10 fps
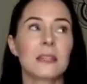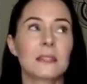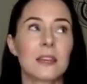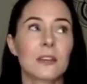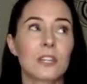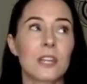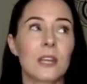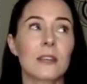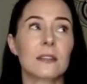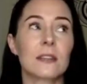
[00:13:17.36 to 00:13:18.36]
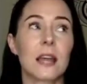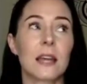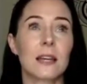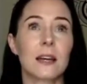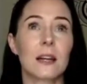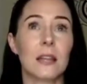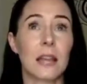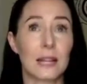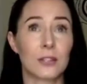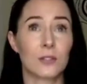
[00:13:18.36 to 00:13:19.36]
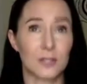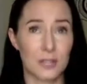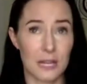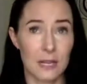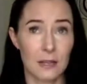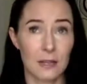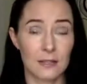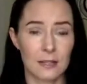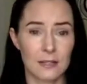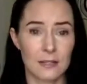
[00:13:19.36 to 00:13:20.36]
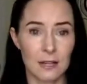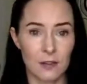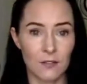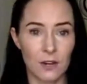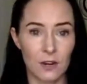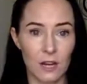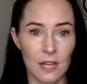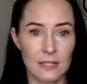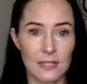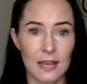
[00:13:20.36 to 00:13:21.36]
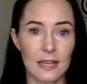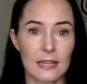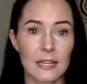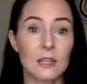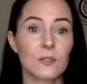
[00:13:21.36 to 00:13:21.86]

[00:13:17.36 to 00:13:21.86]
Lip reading: Ian's energy is like electricity. It's like sticking a finger in a light socket.